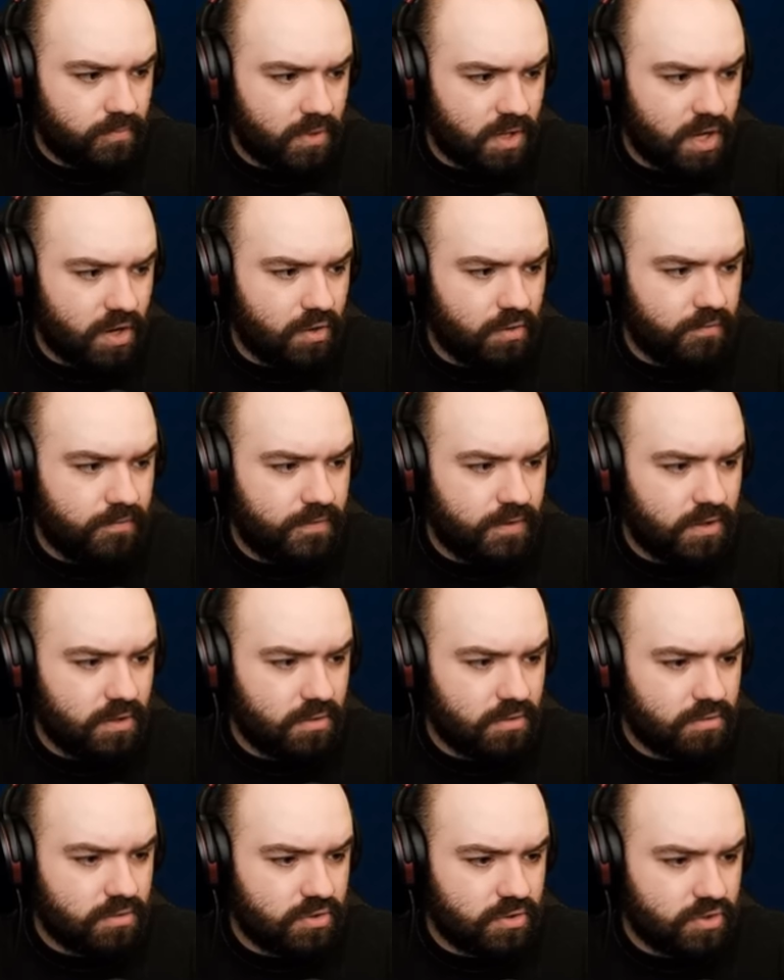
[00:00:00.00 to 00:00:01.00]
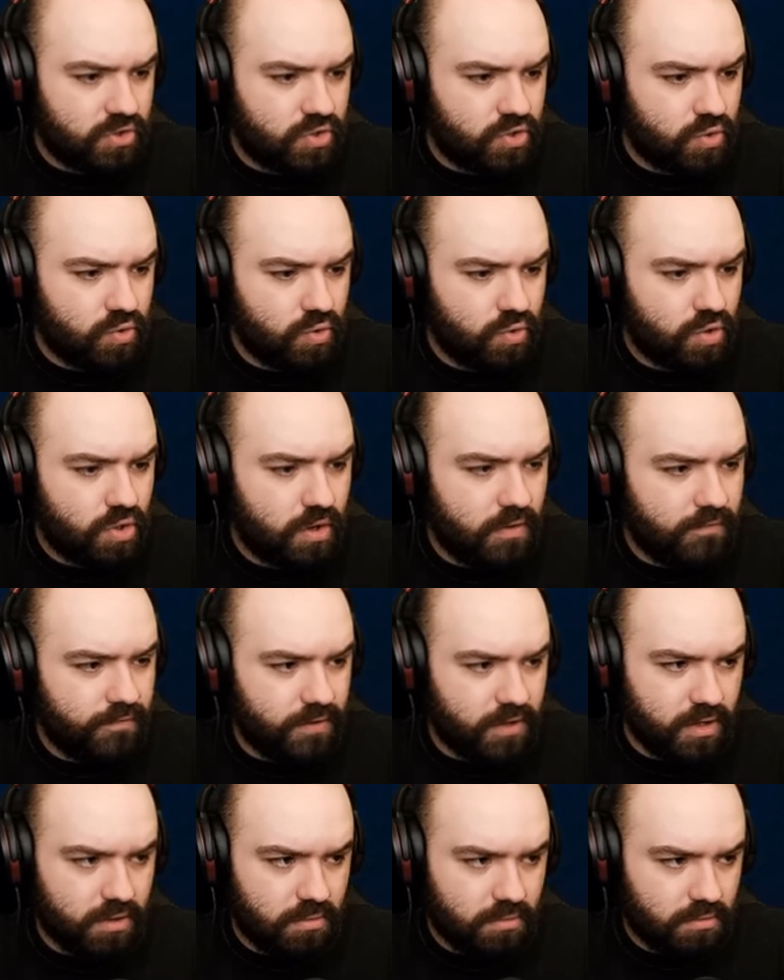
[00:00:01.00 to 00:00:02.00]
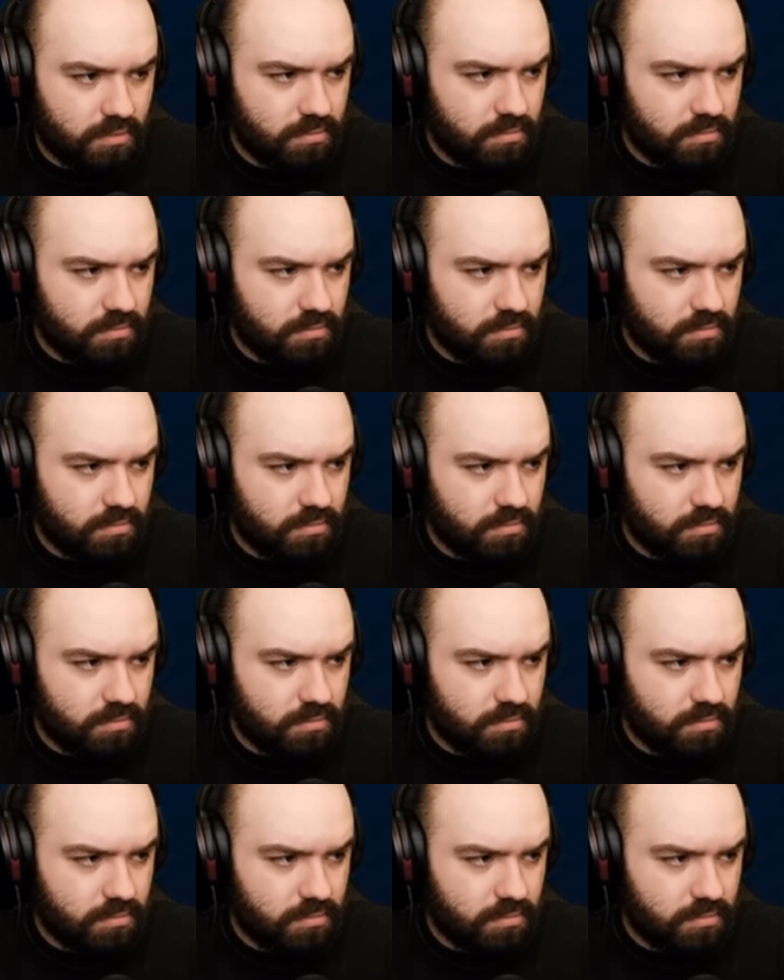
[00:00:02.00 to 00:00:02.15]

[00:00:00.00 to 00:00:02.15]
I don't feel too confident.